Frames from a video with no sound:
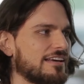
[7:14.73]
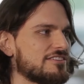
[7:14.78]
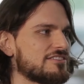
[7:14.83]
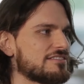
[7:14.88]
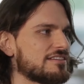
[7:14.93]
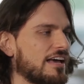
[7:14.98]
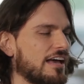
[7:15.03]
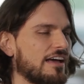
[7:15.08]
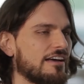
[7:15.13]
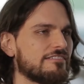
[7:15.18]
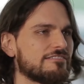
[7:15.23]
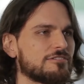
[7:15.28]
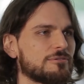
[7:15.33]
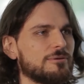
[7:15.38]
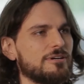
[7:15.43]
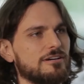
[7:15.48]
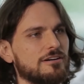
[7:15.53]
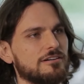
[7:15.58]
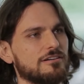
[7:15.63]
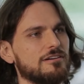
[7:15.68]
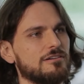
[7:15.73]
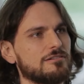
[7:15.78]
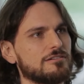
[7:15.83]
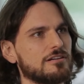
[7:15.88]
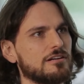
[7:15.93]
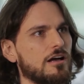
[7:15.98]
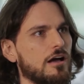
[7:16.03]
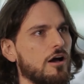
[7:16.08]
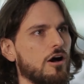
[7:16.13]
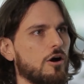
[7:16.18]
just everywhere I go, I
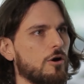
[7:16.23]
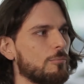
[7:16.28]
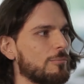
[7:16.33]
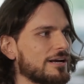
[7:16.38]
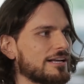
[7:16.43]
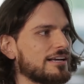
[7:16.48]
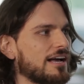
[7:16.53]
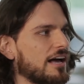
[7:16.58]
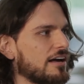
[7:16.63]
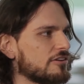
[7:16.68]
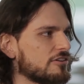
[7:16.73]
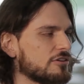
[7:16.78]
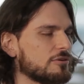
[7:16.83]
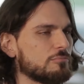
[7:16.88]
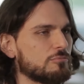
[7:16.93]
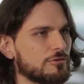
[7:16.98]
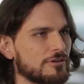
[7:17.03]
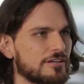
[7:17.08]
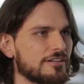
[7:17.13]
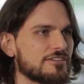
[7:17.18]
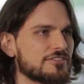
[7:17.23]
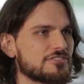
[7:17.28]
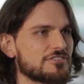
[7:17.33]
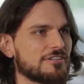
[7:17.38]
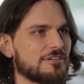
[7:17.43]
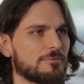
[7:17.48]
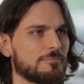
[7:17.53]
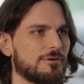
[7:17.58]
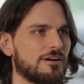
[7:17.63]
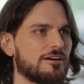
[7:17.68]
go, oh my God, are you British
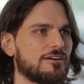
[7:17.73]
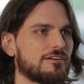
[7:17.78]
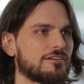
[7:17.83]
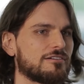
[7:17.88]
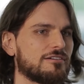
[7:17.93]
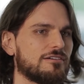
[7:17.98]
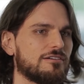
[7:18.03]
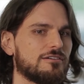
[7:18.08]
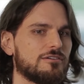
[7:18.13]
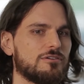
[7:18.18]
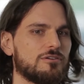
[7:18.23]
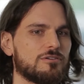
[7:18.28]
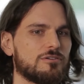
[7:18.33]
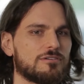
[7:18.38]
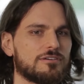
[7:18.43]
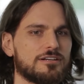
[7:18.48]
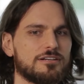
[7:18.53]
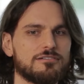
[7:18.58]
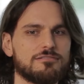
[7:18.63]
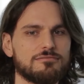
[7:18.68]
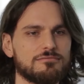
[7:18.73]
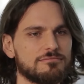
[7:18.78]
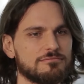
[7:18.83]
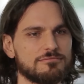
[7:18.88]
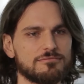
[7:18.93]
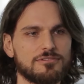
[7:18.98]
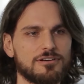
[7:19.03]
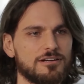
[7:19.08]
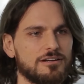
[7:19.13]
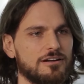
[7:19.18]
in America or in,
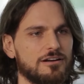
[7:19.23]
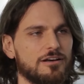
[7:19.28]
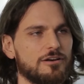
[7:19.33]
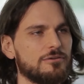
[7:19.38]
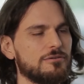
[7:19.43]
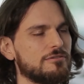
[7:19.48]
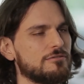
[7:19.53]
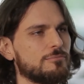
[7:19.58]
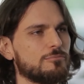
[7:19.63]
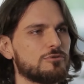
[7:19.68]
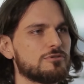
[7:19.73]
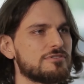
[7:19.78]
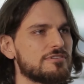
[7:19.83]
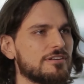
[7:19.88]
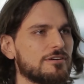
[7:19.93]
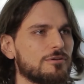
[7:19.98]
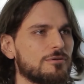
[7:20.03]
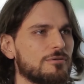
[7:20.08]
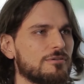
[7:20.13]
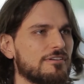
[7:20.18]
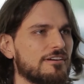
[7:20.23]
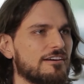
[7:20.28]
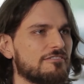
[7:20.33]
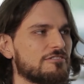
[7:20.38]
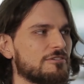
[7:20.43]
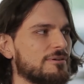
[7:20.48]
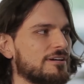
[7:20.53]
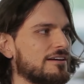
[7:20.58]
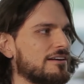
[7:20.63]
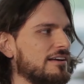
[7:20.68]
I don't know, Brazil,
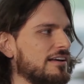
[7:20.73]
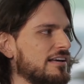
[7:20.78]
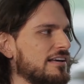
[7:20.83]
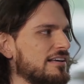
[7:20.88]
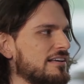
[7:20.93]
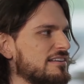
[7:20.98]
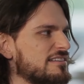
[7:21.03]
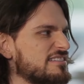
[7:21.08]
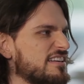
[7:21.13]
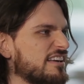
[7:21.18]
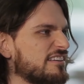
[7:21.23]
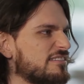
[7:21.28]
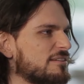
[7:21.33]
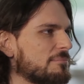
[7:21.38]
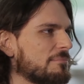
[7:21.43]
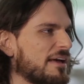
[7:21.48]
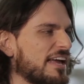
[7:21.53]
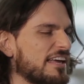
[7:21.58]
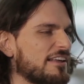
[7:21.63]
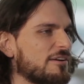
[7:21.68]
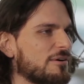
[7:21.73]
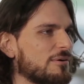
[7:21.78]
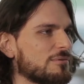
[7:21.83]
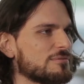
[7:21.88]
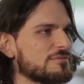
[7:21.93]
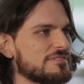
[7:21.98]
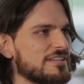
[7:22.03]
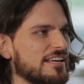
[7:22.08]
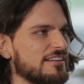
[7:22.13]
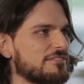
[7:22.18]
everywhere? Say tomato,
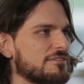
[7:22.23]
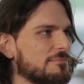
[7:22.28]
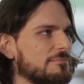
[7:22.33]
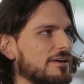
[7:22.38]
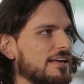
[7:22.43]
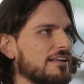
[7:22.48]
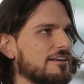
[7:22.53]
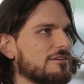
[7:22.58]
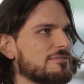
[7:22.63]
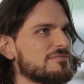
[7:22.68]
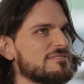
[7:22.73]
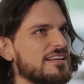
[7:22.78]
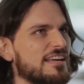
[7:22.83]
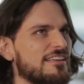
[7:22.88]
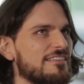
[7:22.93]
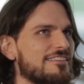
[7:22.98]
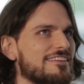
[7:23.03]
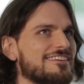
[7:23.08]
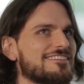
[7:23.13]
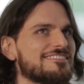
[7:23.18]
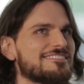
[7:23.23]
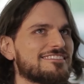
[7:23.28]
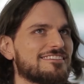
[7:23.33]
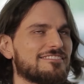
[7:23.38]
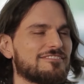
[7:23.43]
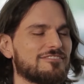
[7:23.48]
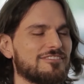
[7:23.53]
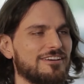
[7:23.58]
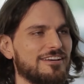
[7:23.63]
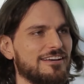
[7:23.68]
say tomato, say this.
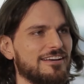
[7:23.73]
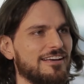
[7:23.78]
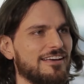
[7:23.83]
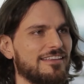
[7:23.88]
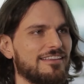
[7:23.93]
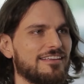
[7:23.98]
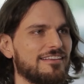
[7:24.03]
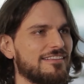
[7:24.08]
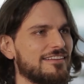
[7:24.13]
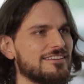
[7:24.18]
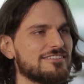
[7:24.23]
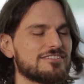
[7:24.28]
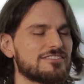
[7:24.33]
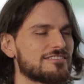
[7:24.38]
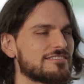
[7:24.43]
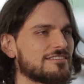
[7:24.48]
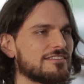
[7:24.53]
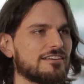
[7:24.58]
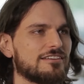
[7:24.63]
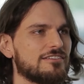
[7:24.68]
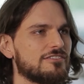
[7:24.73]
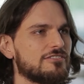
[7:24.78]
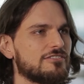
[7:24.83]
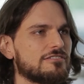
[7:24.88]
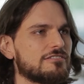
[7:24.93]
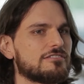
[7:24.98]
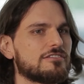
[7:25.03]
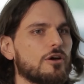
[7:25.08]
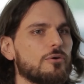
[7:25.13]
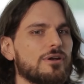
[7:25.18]
And then they just uh,
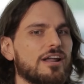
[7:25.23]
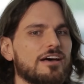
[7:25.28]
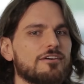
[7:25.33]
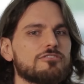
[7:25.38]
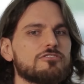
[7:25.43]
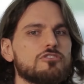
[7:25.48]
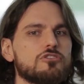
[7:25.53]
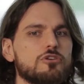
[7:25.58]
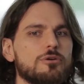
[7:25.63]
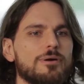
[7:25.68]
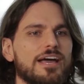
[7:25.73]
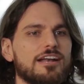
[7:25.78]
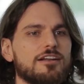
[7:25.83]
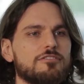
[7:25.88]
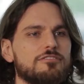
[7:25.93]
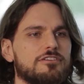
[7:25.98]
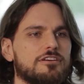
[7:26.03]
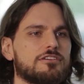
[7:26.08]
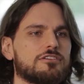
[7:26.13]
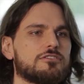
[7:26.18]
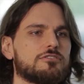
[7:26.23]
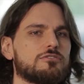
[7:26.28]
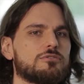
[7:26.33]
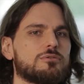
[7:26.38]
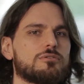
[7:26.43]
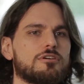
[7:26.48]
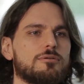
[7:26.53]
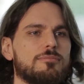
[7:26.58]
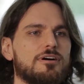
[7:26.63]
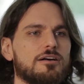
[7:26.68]
don't have to do anything, can
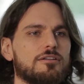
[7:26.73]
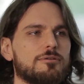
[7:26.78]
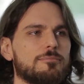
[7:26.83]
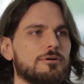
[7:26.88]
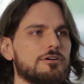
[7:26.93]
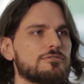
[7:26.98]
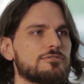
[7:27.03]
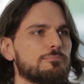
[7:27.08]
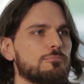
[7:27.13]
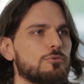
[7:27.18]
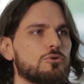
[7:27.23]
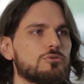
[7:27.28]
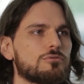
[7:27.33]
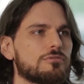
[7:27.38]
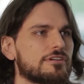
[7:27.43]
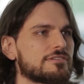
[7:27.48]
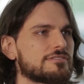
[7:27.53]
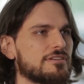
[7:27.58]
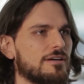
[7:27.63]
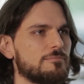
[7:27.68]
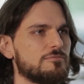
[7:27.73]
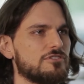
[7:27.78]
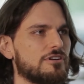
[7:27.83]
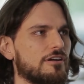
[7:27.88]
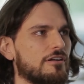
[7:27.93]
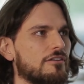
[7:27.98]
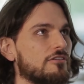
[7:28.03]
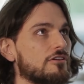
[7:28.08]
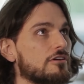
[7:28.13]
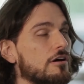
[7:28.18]
talk about the most boring
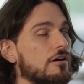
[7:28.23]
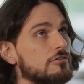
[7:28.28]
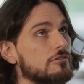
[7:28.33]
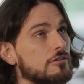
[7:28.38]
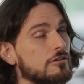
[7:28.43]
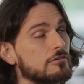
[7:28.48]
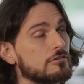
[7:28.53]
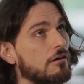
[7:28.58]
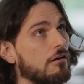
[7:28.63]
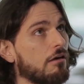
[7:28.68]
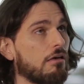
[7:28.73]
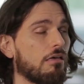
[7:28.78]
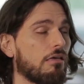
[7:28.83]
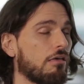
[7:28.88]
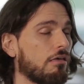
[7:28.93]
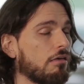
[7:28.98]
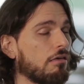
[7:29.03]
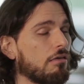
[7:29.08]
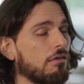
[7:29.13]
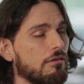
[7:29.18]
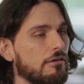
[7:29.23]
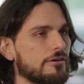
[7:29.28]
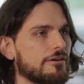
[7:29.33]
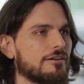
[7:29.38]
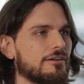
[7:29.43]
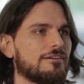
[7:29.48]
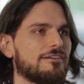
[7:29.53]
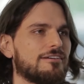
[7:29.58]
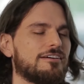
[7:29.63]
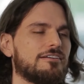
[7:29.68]
subject. And the girls just,
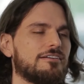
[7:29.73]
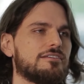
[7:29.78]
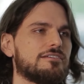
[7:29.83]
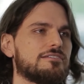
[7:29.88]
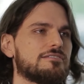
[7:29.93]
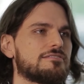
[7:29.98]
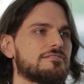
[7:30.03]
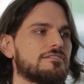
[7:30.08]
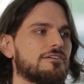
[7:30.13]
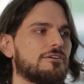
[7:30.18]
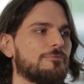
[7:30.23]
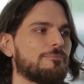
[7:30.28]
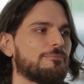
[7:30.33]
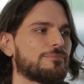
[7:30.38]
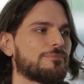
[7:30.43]
you know, like this. So